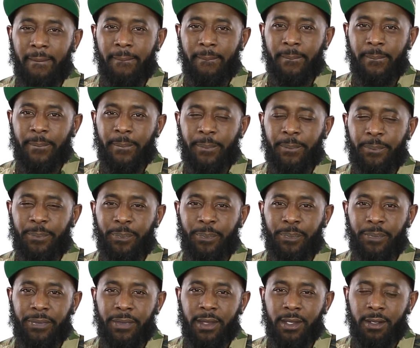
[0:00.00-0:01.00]
Have you
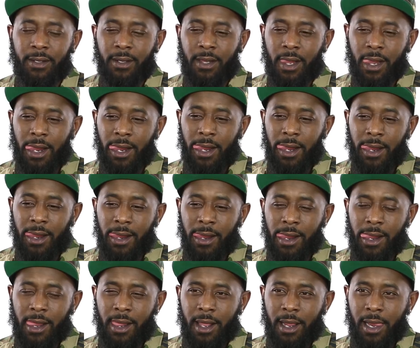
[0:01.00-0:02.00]
used her in some of
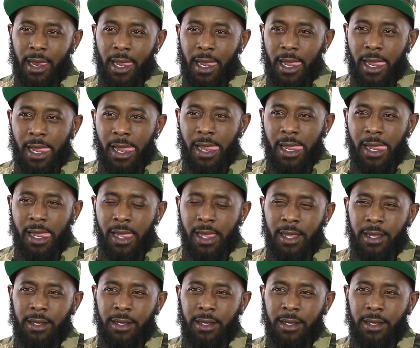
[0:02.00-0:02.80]
your jokes before?